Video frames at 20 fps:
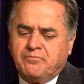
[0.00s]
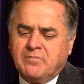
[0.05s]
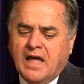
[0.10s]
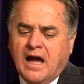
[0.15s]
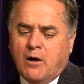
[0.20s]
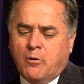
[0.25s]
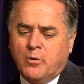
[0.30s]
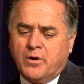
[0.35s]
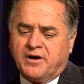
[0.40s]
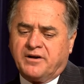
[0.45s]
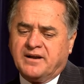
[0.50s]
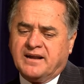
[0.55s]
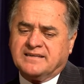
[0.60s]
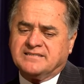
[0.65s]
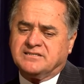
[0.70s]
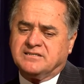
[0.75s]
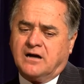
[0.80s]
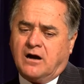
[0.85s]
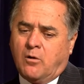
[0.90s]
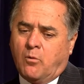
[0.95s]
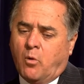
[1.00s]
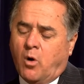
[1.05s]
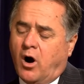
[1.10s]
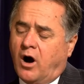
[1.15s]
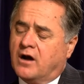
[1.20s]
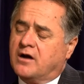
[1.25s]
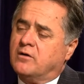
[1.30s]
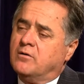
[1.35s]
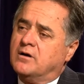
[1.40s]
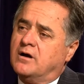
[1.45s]
awareness a
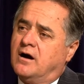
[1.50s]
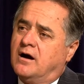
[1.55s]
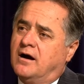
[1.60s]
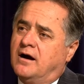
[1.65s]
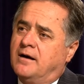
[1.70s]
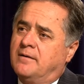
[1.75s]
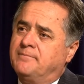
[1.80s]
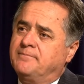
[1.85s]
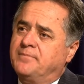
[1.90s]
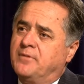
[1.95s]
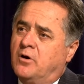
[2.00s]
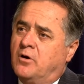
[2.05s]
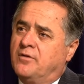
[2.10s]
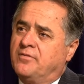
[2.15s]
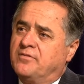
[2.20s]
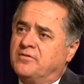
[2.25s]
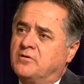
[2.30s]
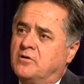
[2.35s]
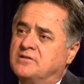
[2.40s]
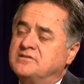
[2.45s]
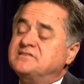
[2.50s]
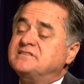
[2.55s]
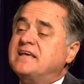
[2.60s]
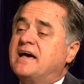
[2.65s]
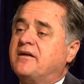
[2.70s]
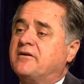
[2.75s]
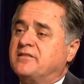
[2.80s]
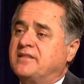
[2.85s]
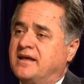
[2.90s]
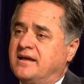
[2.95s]
walk uh, on on
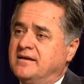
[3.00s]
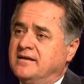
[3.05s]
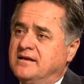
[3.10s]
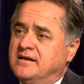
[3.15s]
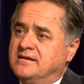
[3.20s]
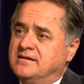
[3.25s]
Saturday,